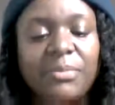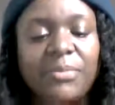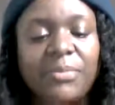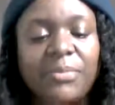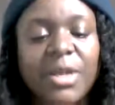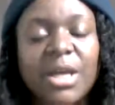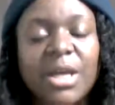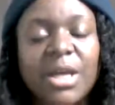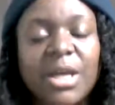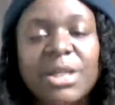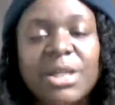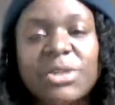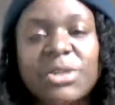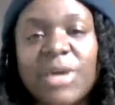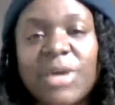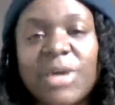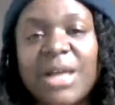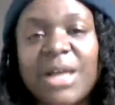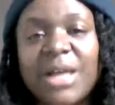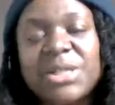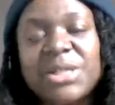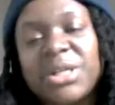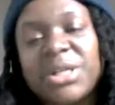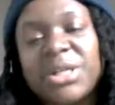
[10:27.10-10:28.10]
Shoot, I
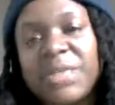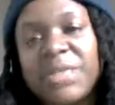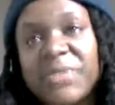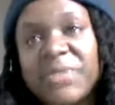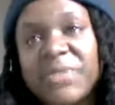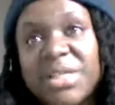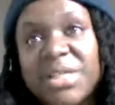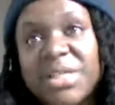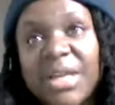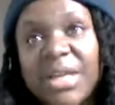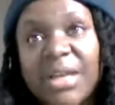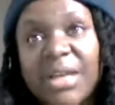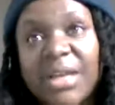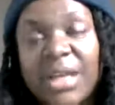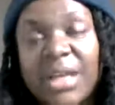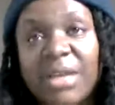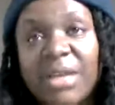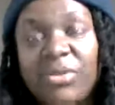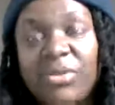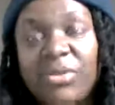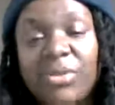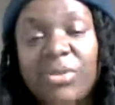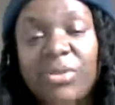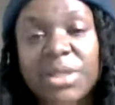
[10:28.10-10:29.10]
should even say that getting through
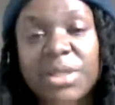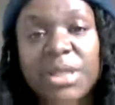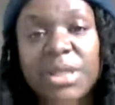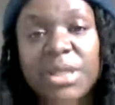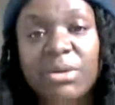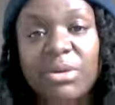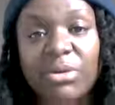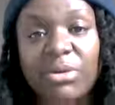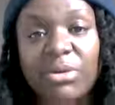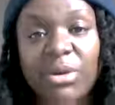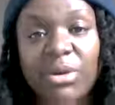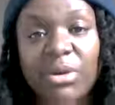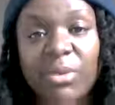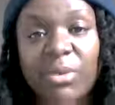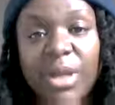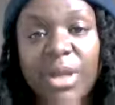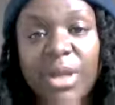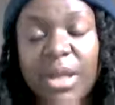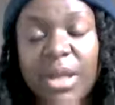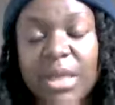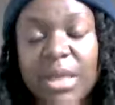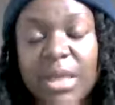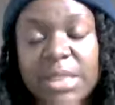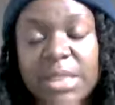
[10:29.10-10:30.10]
the single girl weekend
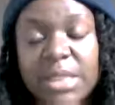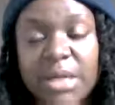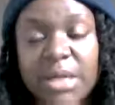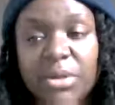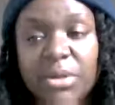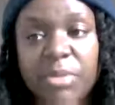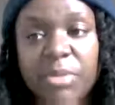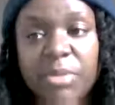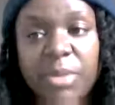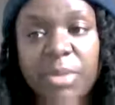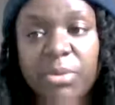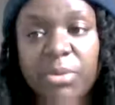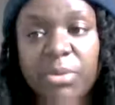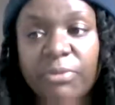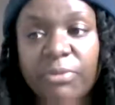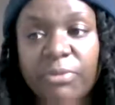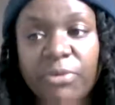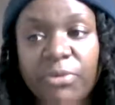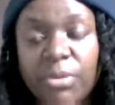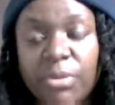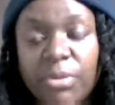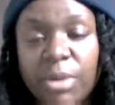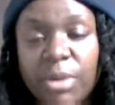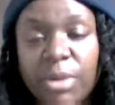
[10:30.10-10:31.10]
because I know people in full
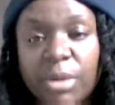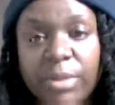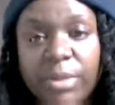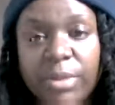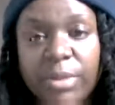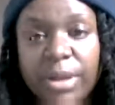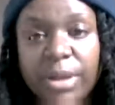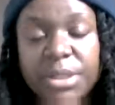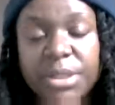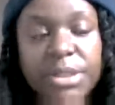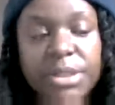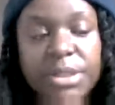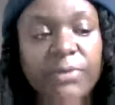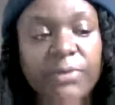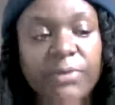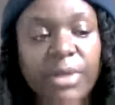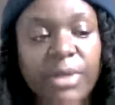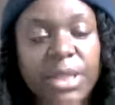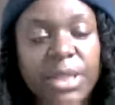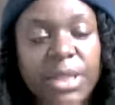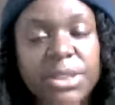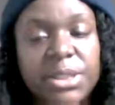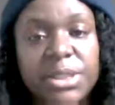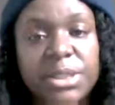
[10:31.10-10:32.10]
blown marriages and
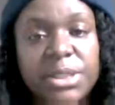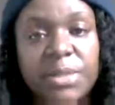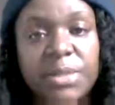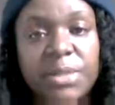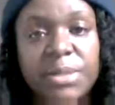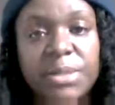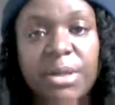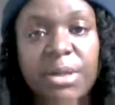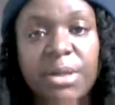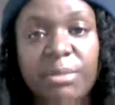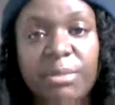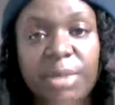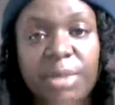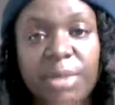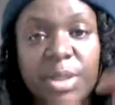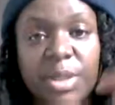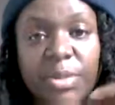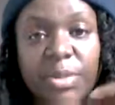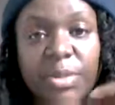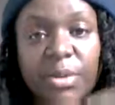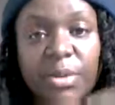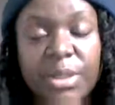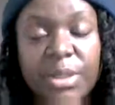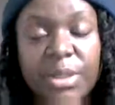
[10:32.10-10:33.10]
relationships that are miserable
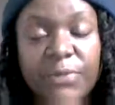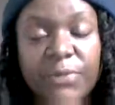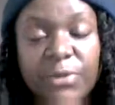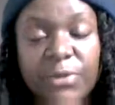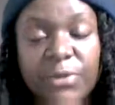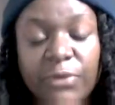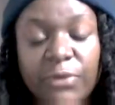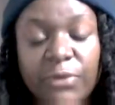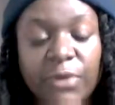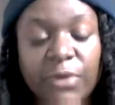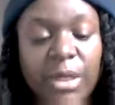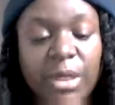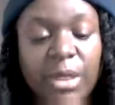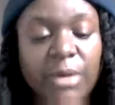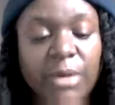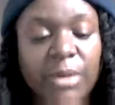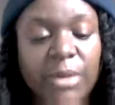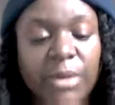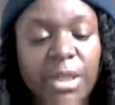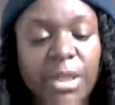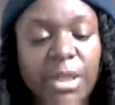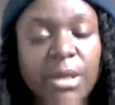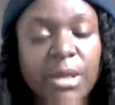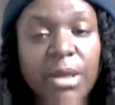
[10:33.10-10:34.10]
and still feel
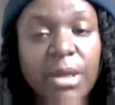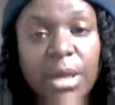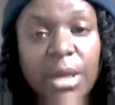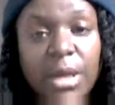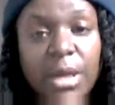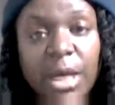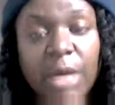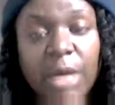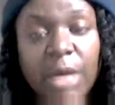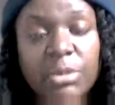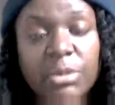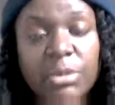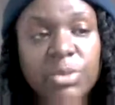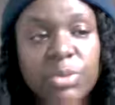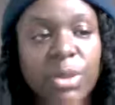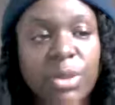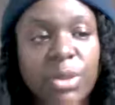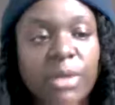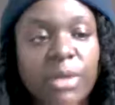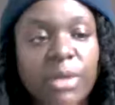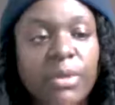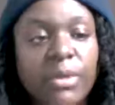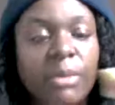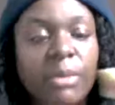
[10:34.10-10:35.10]
lonely. I was one of
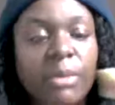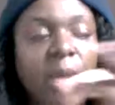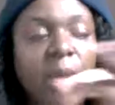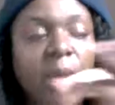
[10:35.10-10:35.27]
them.